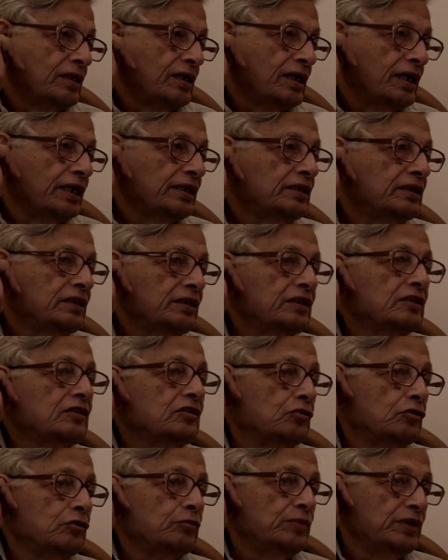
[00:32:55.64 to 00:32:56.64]
I think it
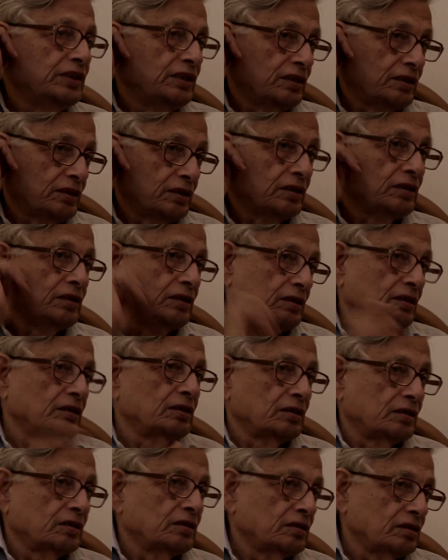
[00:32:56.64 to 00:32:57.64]
could be
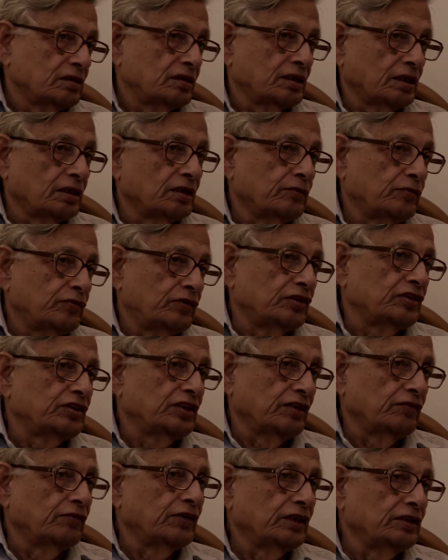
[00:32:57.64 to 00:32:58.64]
said of the
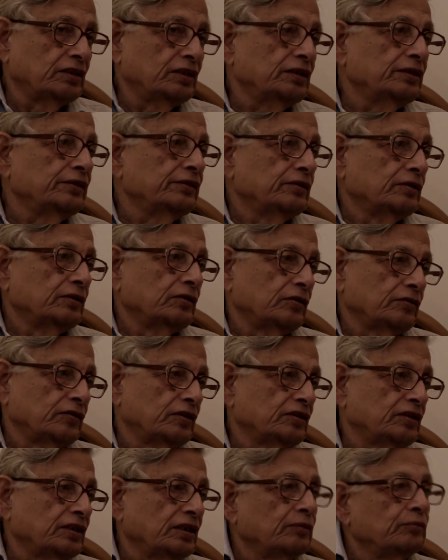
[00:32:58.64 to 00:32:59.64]
Shivaji at
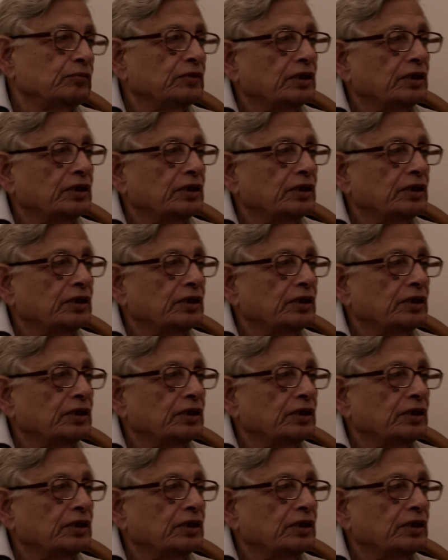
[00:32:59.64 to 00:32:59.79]
the same